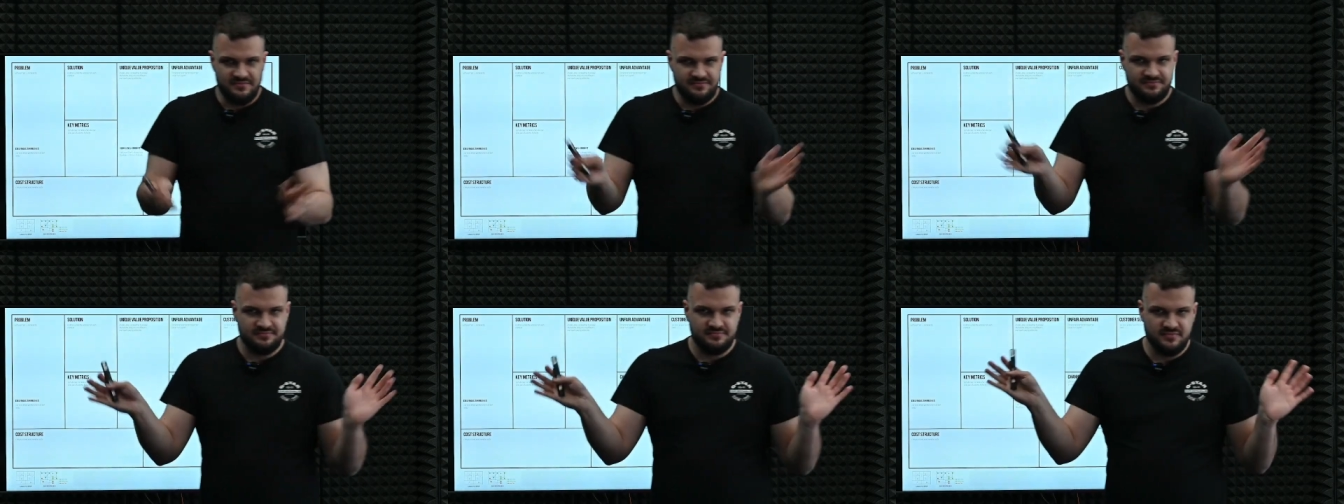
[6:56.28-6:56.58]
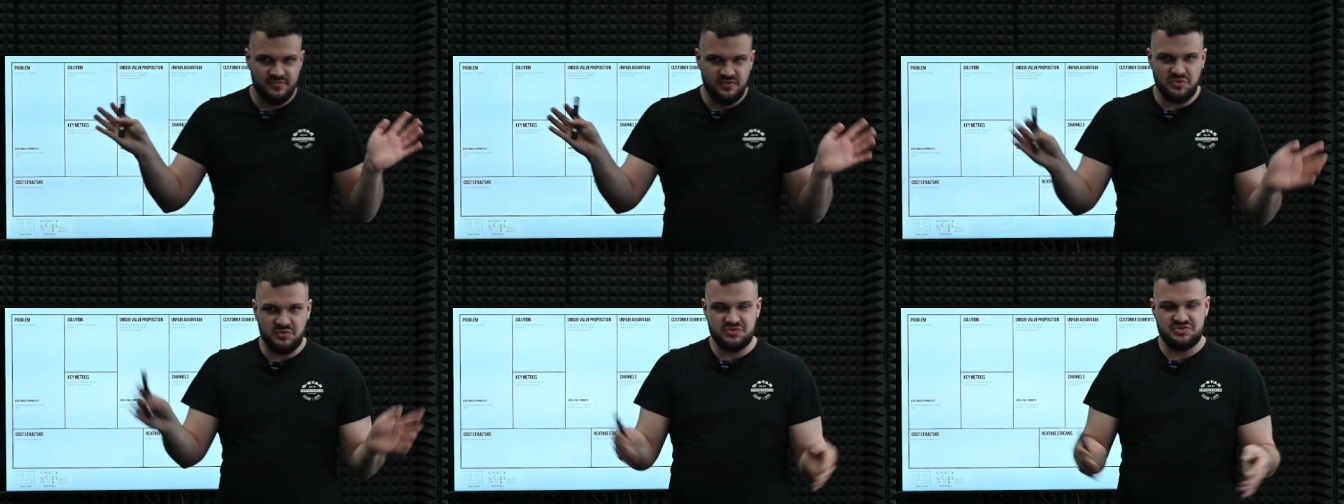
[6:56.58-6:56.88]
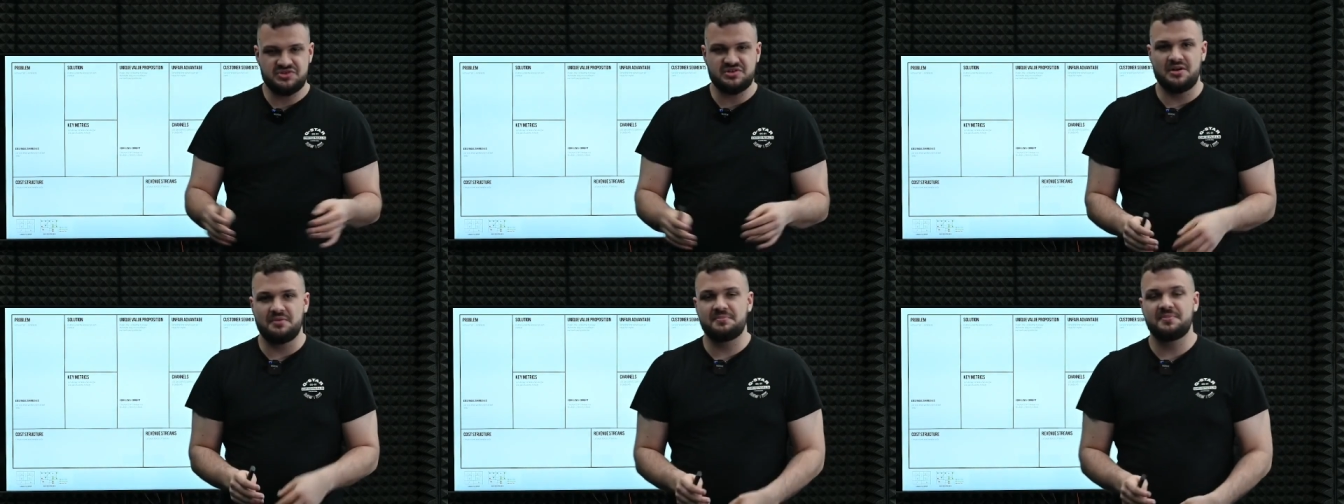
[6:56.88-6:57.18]
full
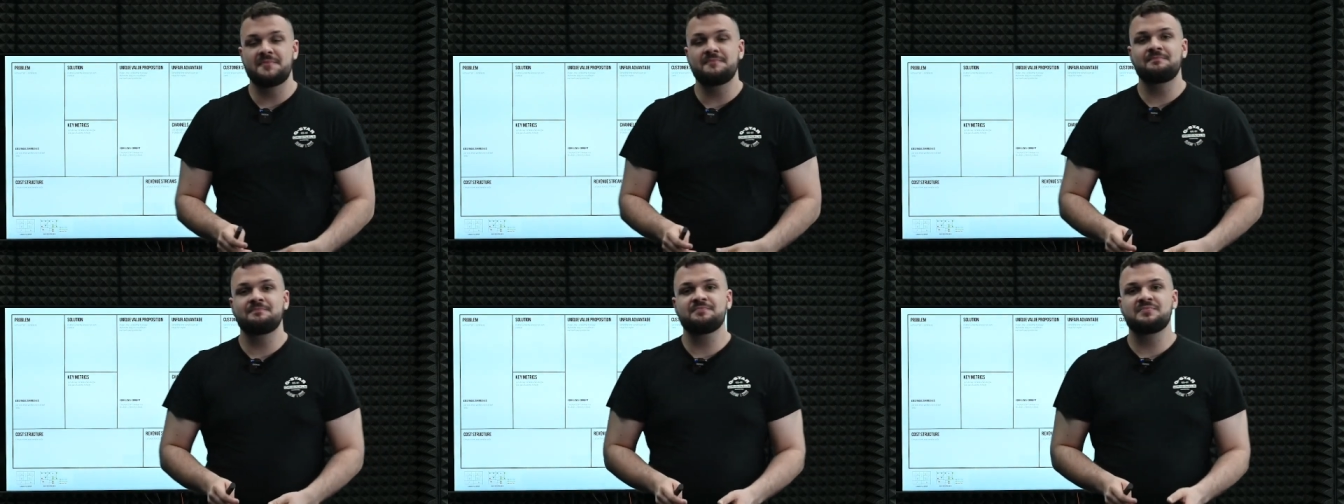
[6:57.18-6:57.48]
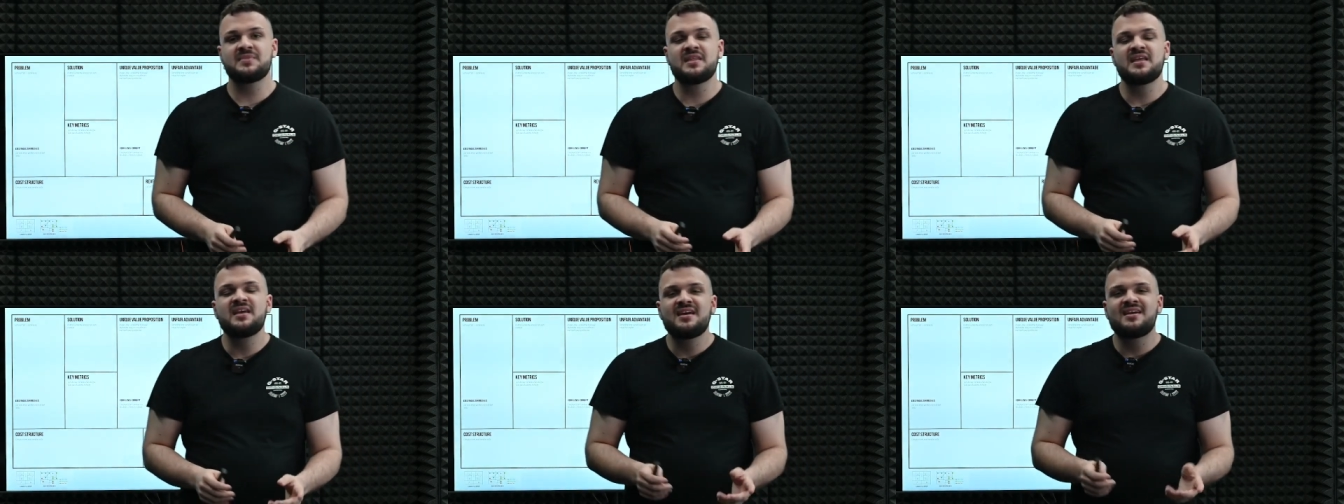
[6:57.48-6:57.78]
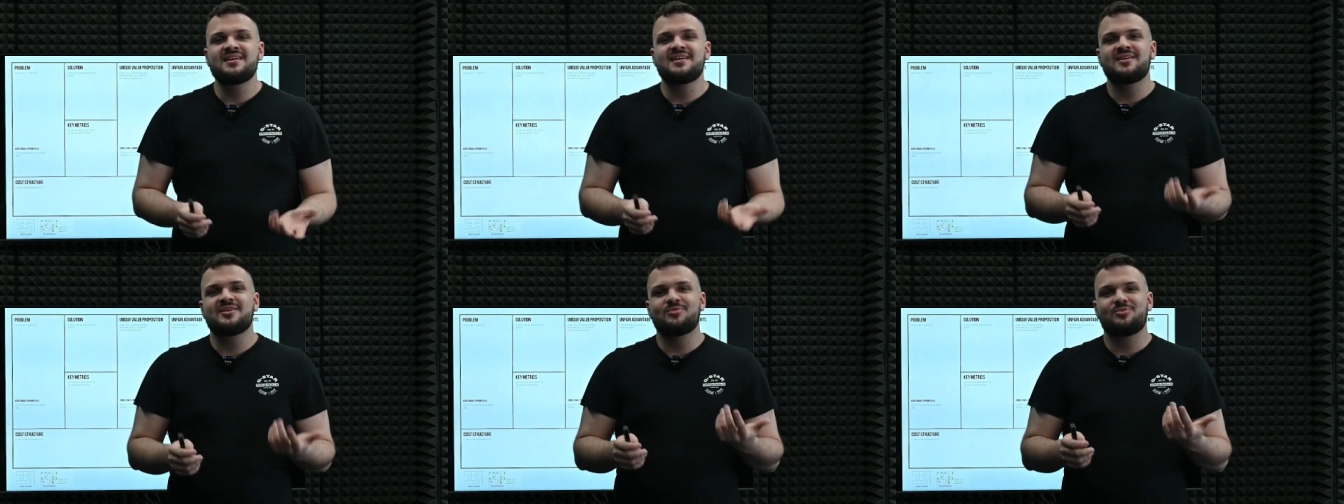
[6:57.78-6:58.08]
stop.
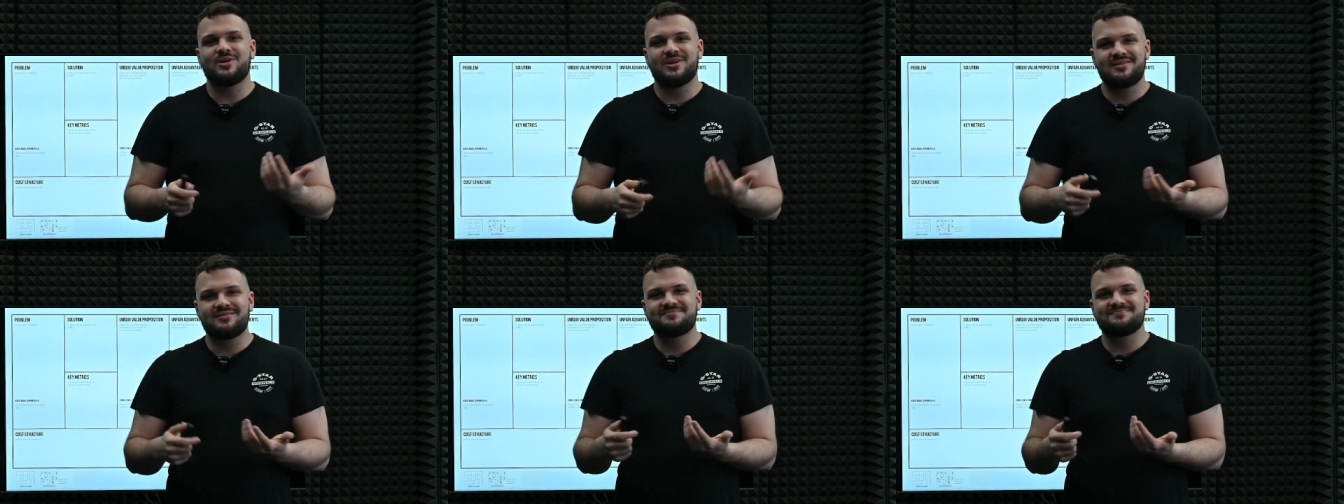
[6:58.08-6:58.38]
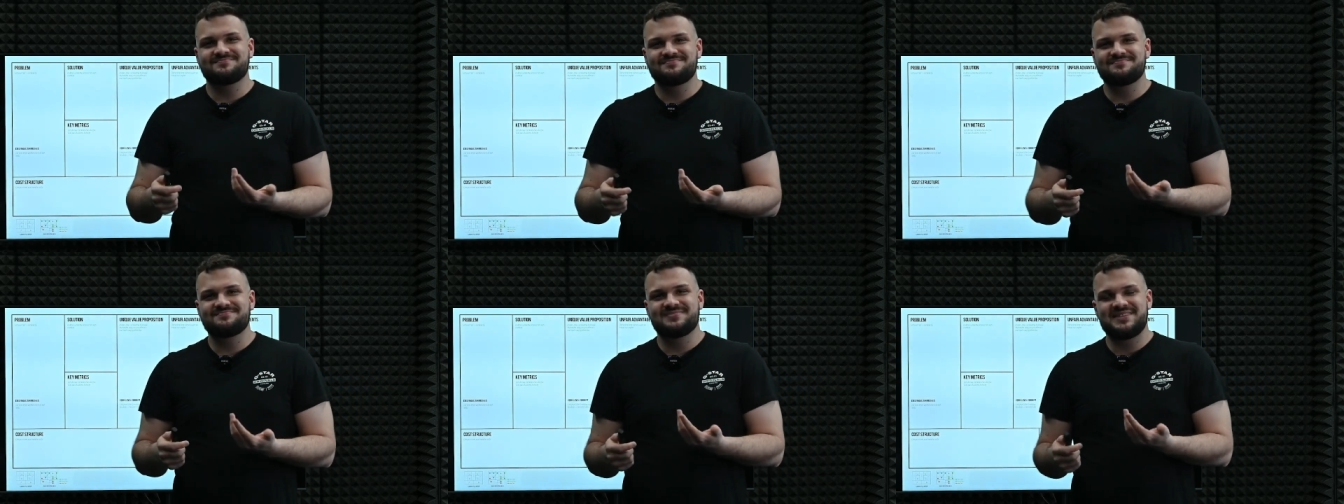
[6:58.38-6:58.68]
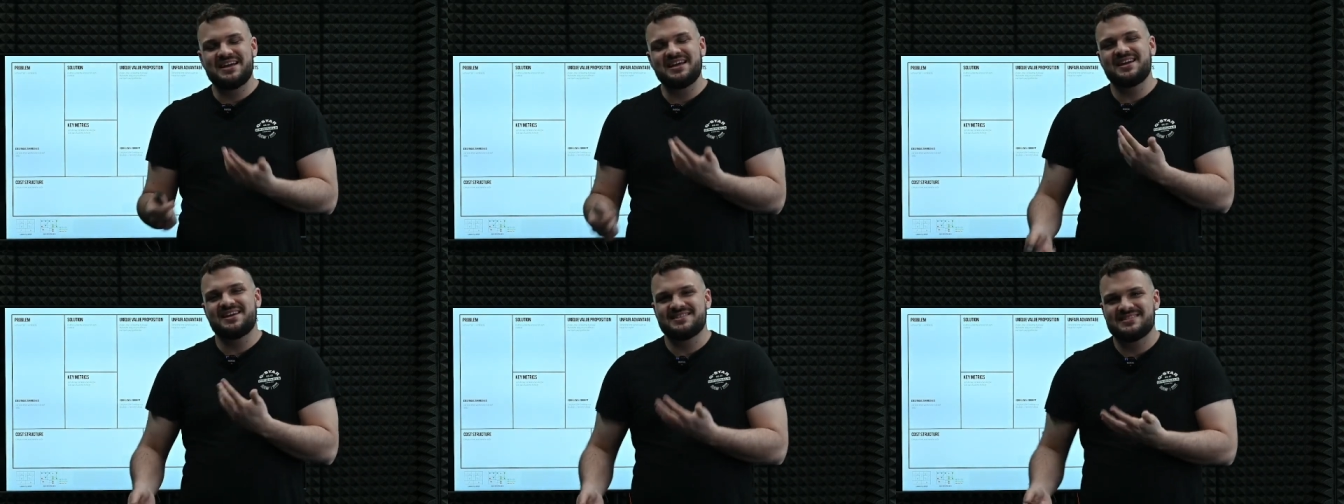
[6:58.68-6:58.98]
Well,
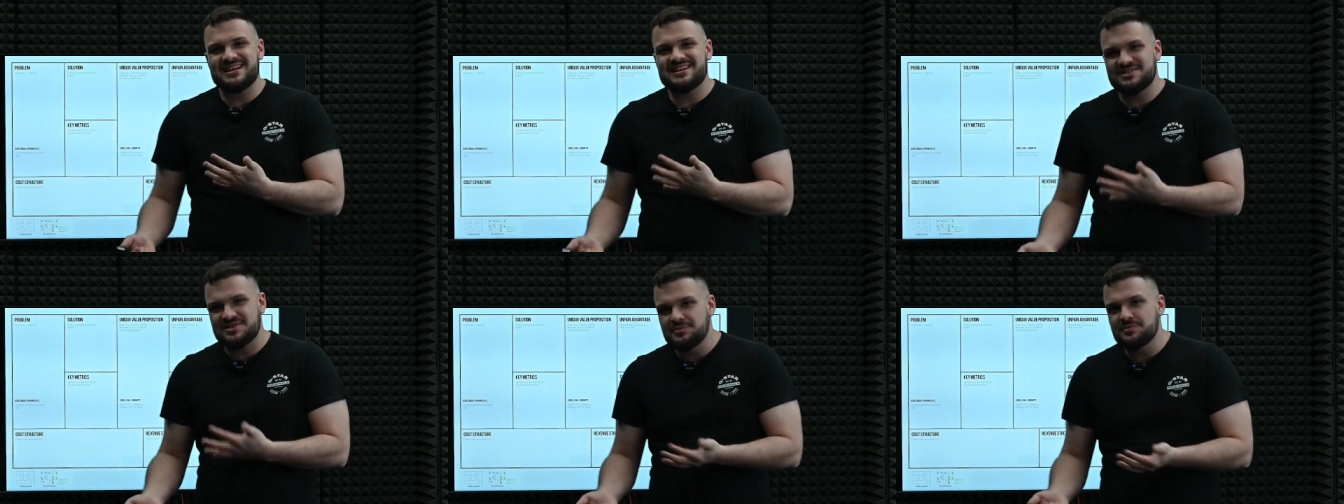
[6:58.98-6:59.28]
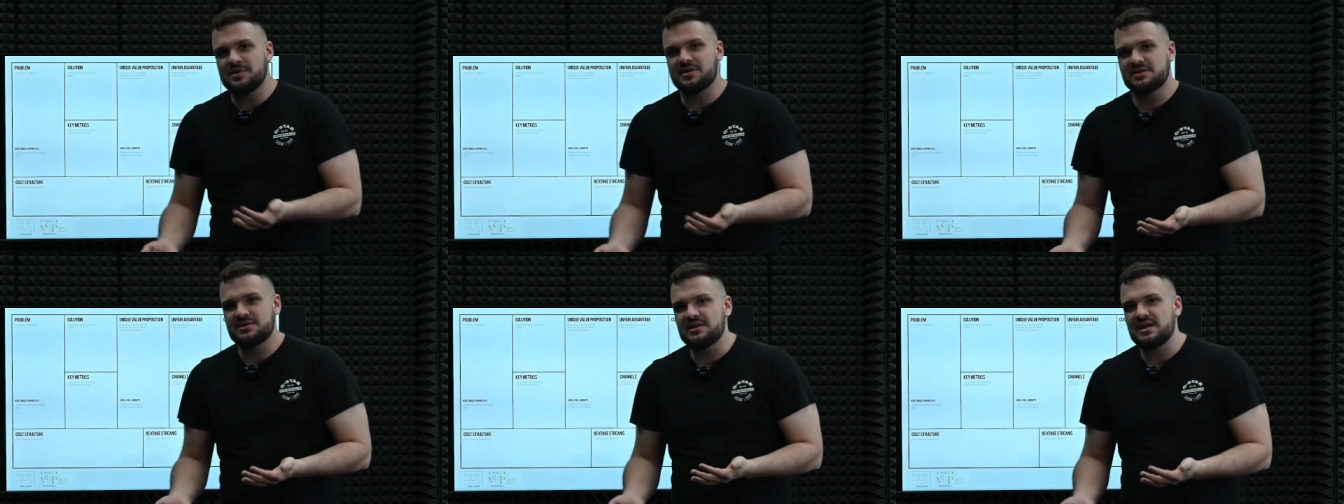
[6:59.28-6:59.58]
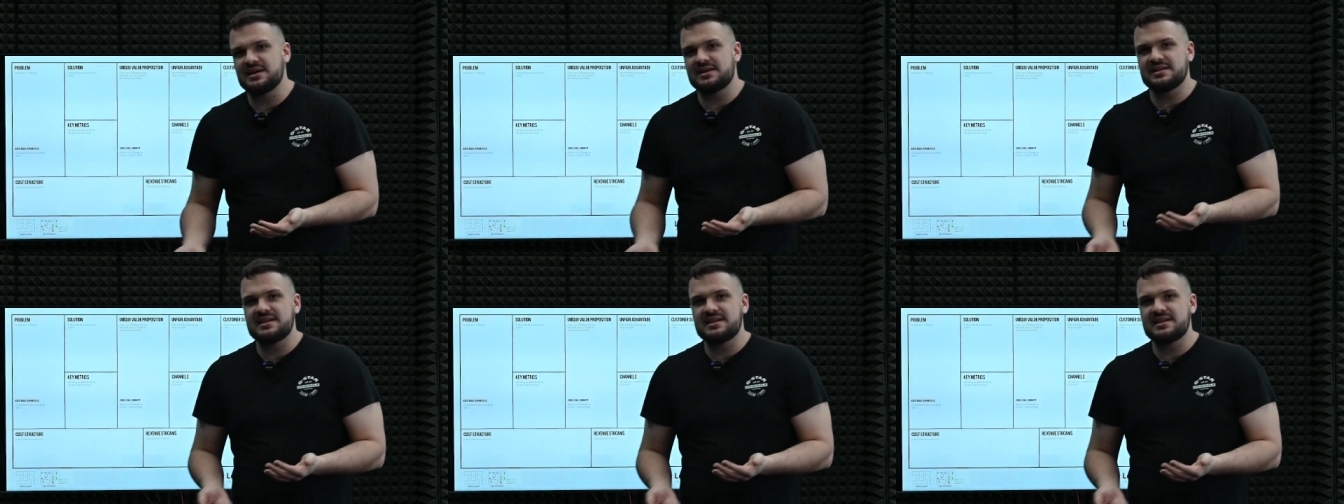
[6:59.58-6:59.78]
it doesn't work like that,